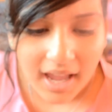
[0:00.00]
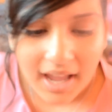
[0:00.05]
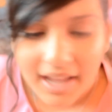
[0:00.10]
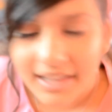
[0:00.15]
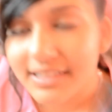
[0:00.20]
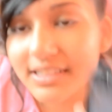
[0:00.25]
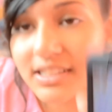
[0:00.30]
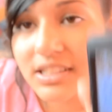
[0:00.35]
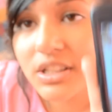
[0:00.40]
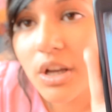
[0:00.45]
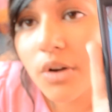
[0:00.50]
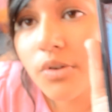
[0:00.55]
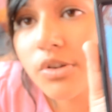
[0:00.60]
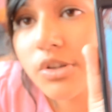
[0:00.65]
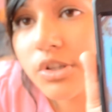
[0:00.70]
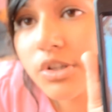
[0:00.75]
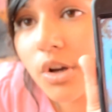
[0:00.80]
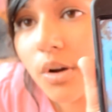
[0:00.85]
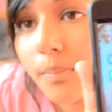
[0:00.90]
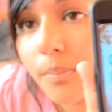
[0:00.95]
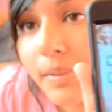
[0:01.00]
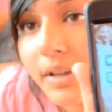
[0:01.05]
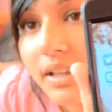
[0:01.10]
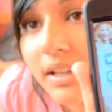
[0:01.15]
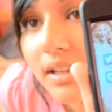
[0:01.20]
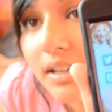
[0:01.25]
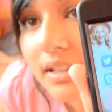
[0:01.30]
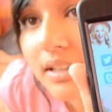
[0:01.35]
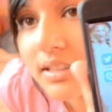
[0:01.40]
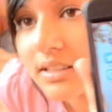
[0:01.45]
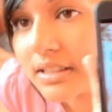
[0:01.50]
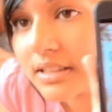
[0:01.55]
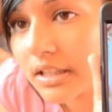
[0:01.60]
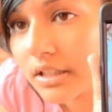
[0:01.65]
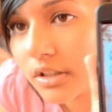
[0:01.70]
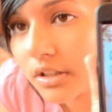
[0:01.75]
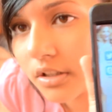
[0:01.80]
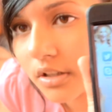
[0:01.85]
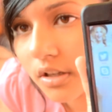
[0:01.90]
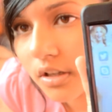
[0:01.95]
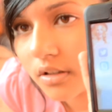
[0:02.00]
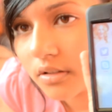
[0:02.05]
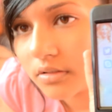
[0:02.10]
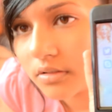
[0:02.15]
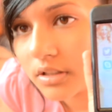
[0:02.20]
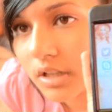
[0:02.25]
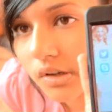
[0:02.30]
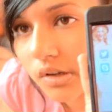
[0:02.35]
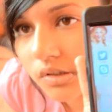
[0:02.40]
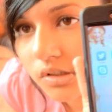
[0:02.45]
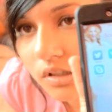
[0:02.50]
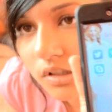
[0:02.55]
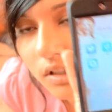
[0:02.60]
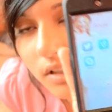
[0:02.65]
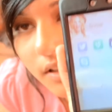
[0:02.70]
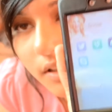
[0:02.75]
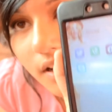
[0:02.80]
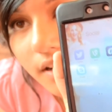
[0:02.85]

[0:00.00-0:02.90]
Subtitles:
And social, because, you know, social, you